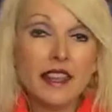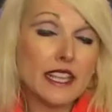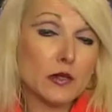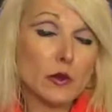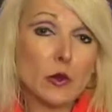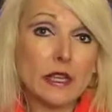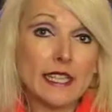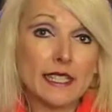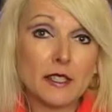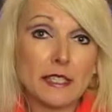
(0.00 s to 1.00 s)
Thanks for joining
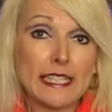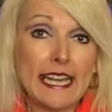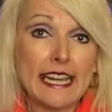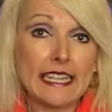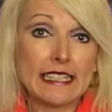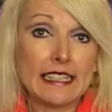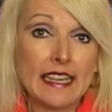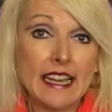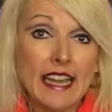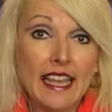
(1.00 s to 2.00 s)
us here today.
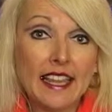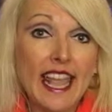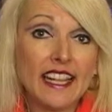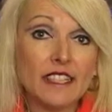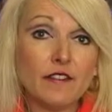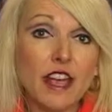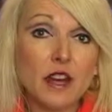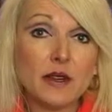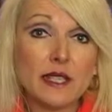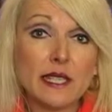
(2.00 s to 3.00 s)
The
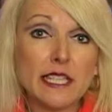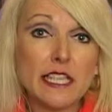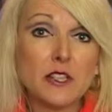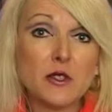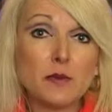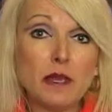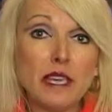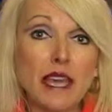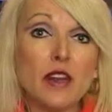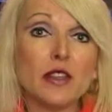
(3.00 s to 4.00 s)
hantavirus continues to be
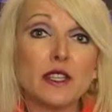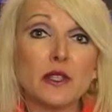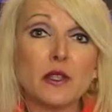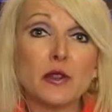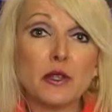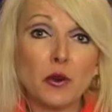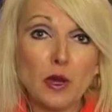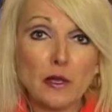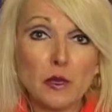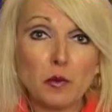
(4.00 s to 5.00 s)
a health concern
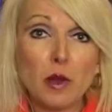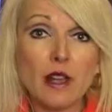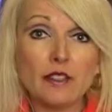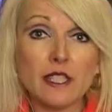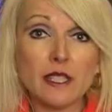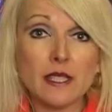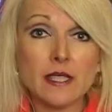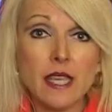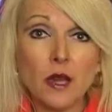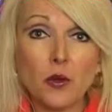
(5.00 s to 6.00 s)
across the
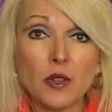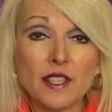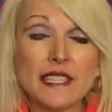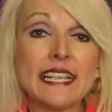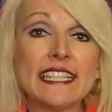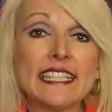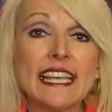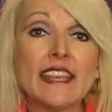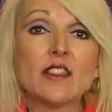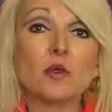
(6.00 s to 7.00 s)
province, with a second
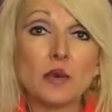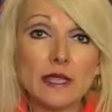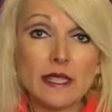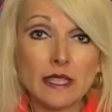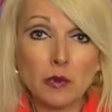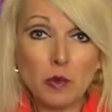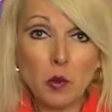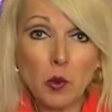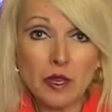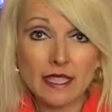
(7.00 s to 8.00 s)
death recently
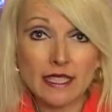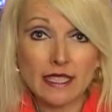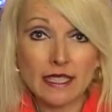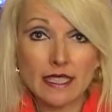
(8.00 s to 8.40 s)
reported.